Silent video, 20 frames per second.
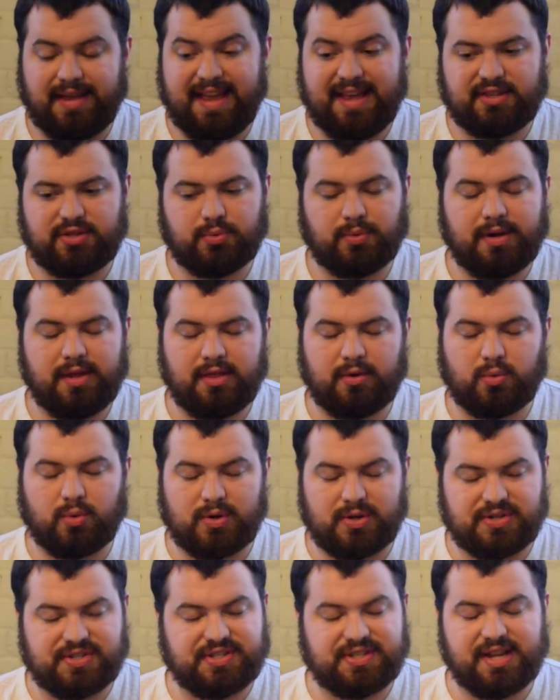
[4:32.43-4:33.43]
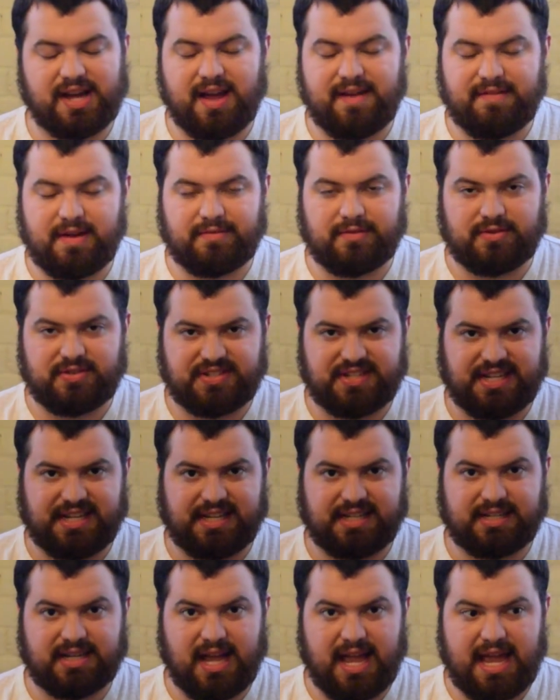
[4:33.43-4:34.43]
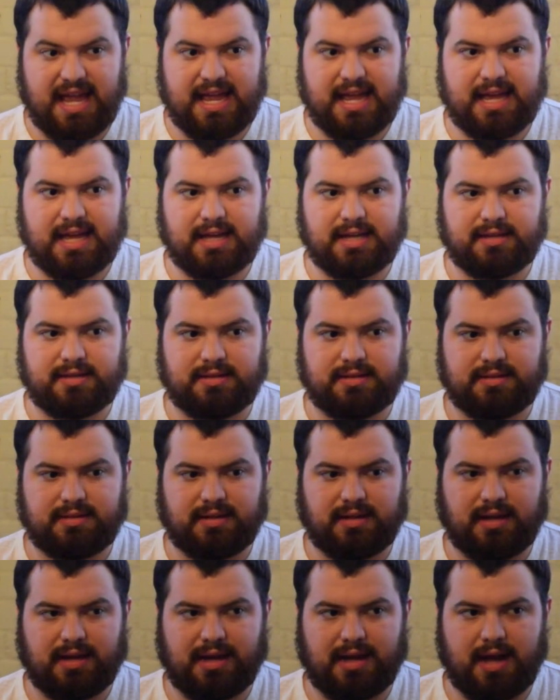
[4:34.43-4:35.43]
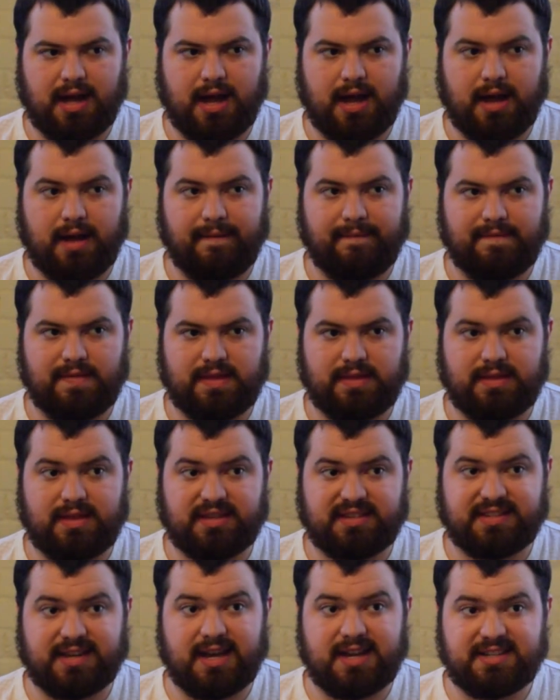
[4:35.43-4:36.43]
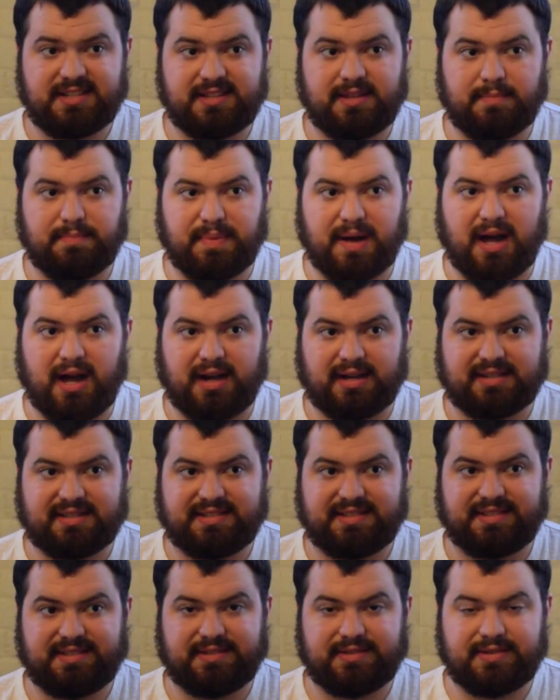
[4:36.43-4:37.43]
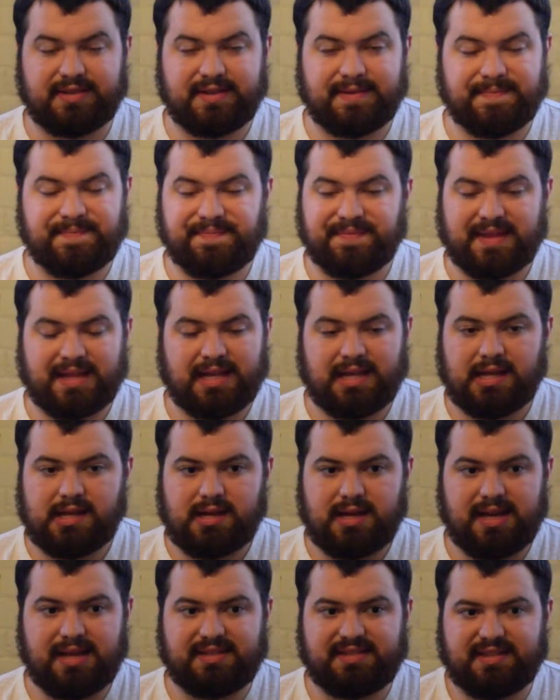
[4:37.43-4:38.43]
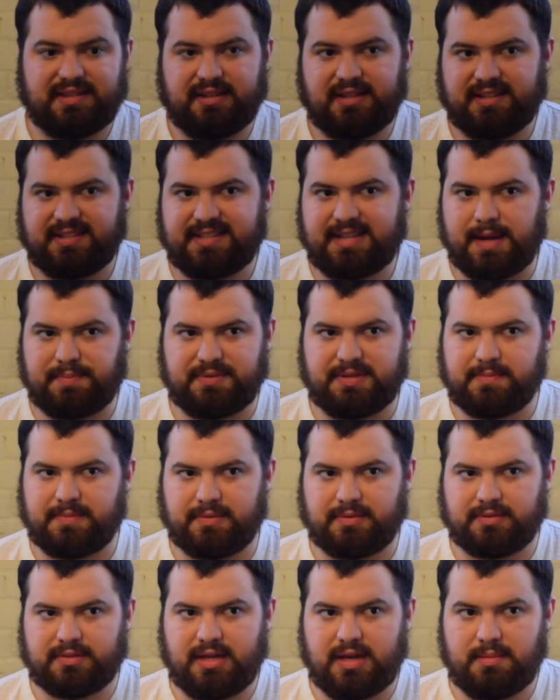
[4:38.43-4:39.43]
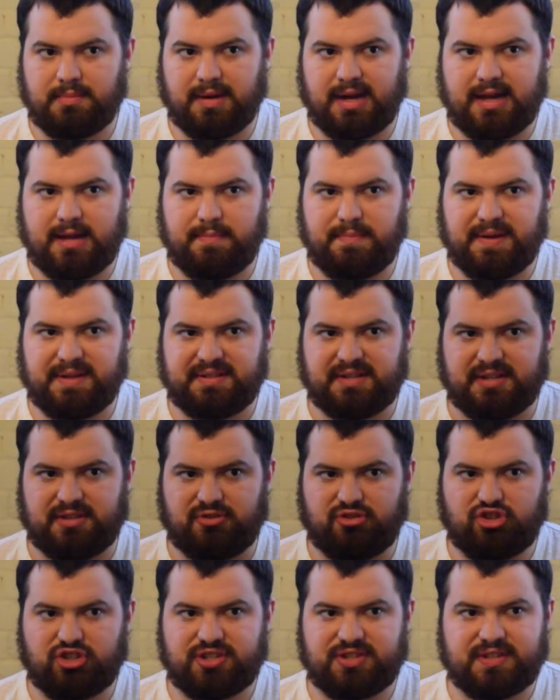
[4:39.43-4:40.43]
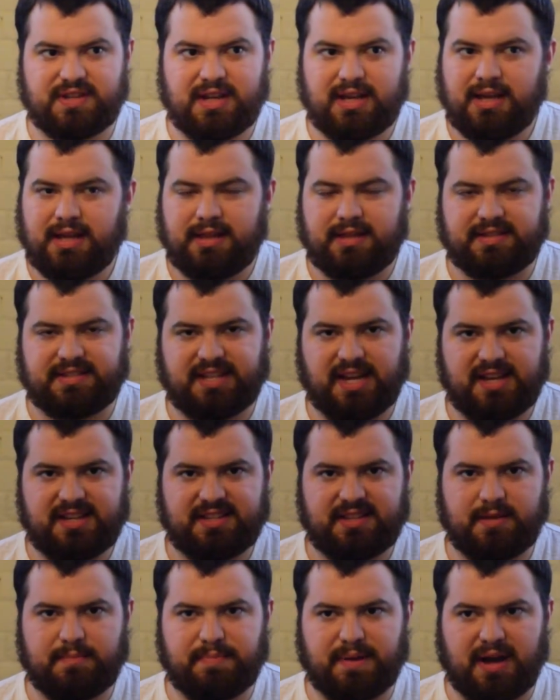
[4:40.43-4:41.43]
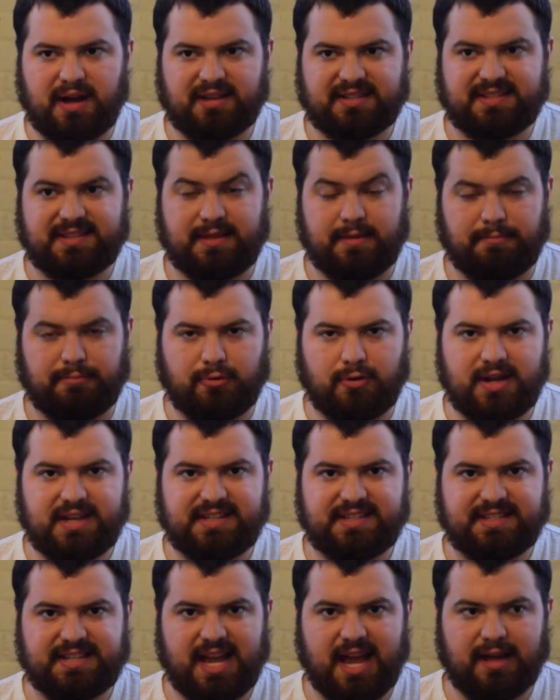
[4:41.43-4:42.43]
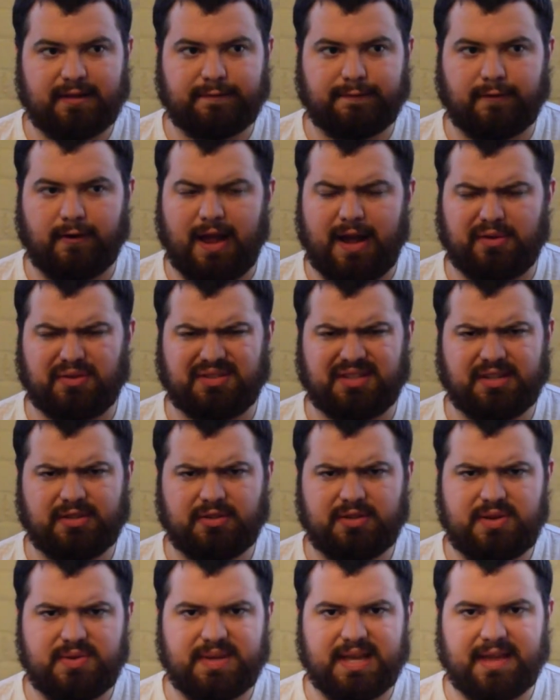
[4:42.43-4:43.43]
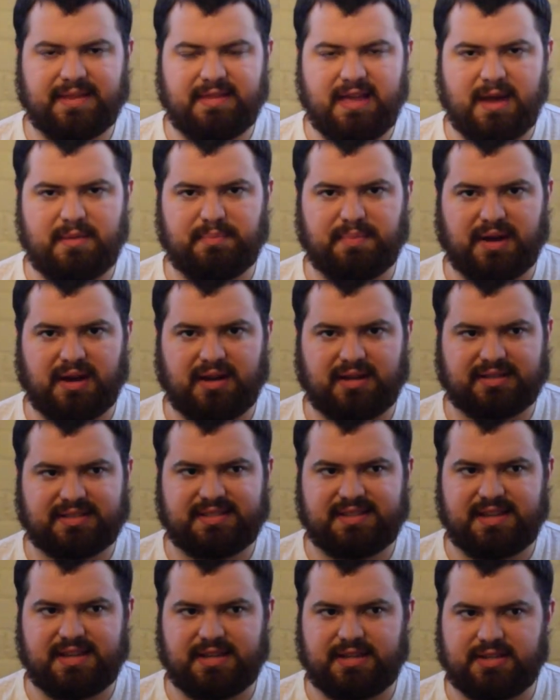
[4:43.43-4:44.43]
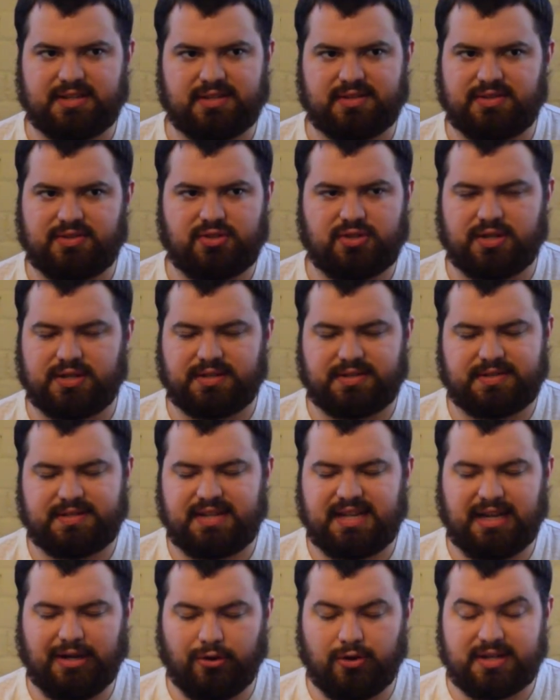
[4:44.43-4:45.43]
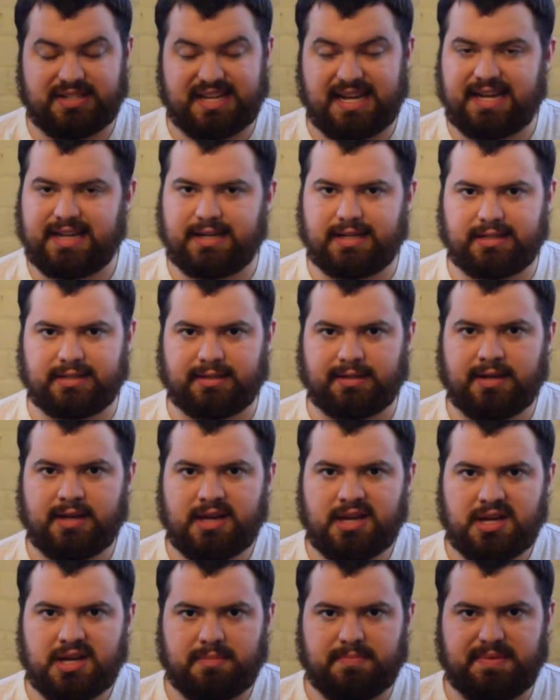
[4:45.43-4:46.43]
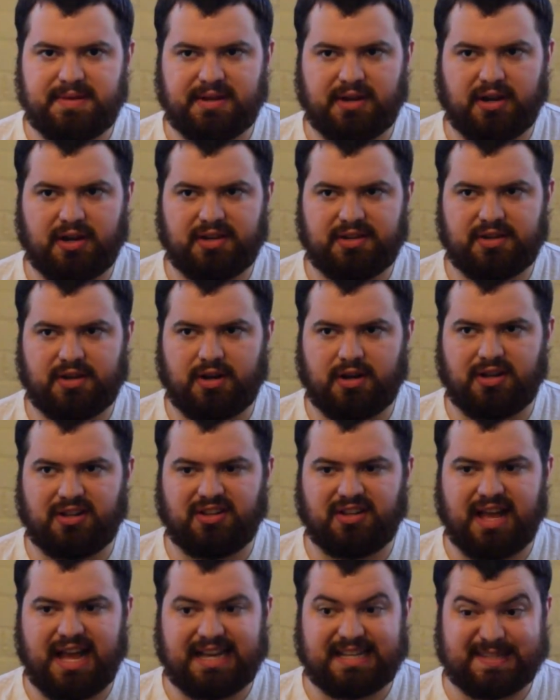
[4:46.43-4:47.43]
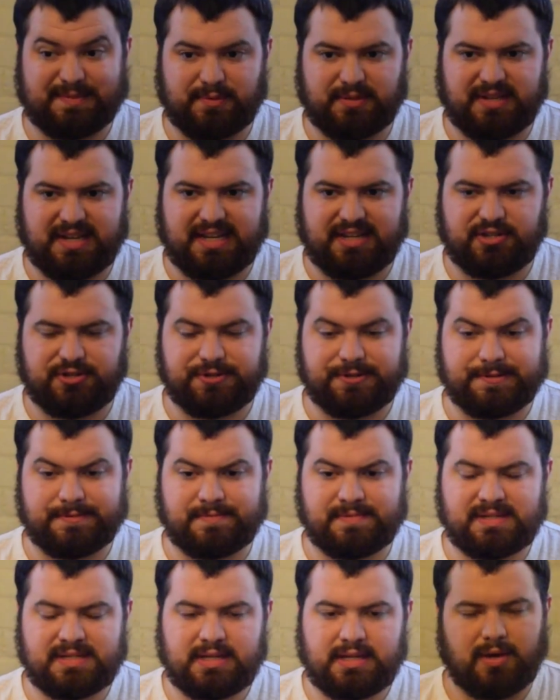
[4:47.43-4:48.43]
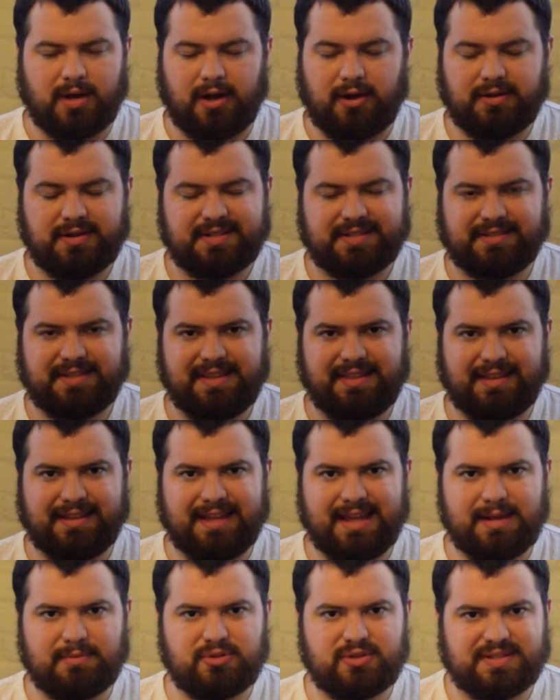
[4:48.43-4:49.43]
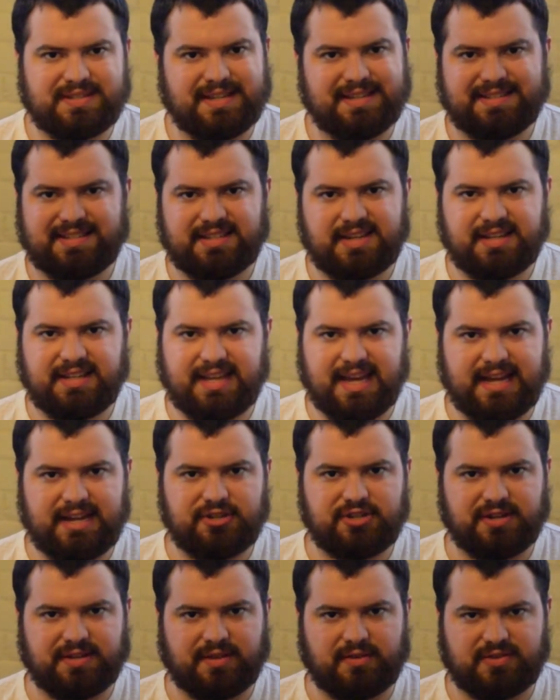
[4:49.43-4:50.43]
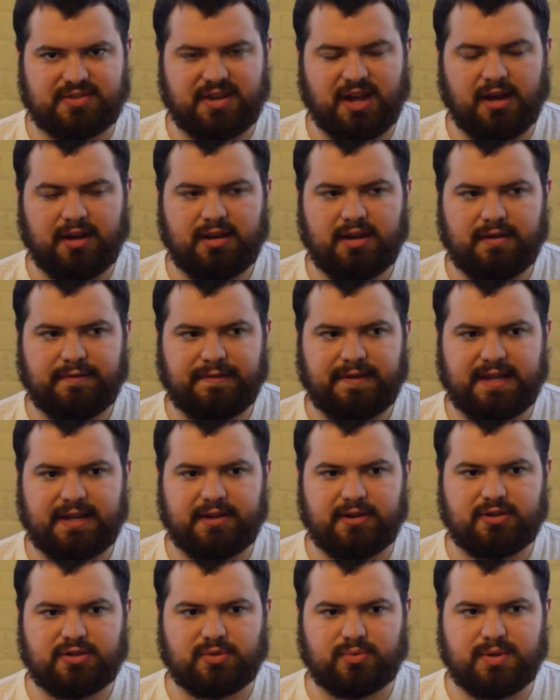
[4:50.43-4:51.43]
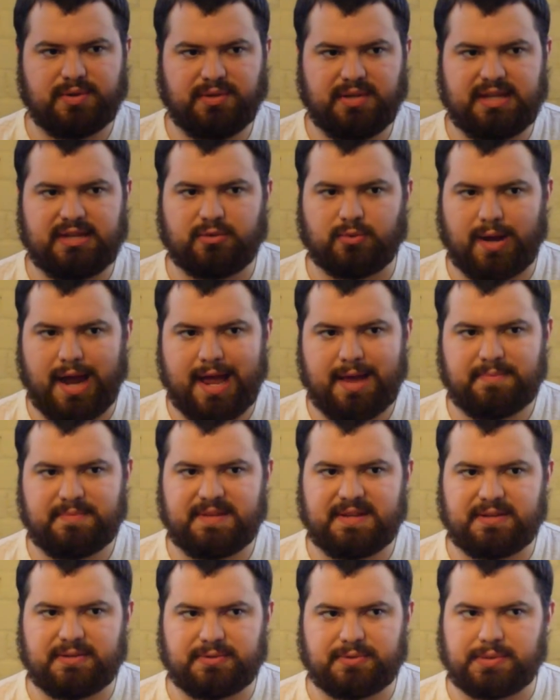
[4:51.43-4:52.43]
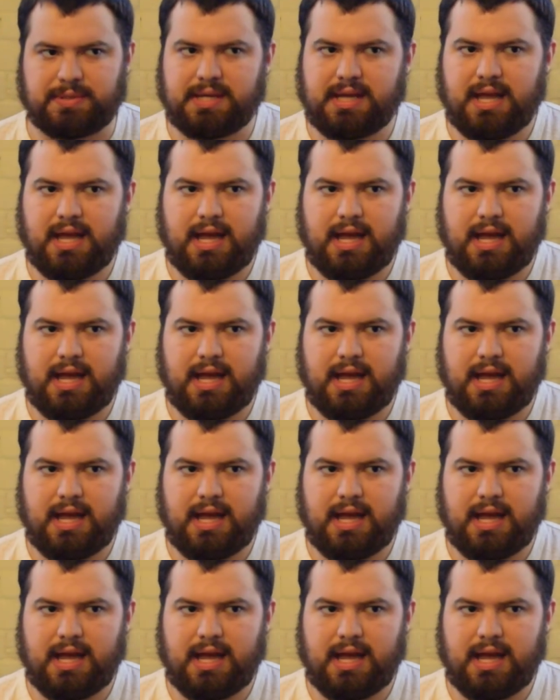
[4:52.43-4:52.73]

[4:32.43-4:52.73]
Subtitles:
It's one of the worst I've ever seen, and the size of the box, it's unacceptable in my opinion. Just the size of the box and the price tag for how little you get in that box is just irritating beyond all explanation. Honestly, the game just isn't engaging. There's not enough here to really grab you.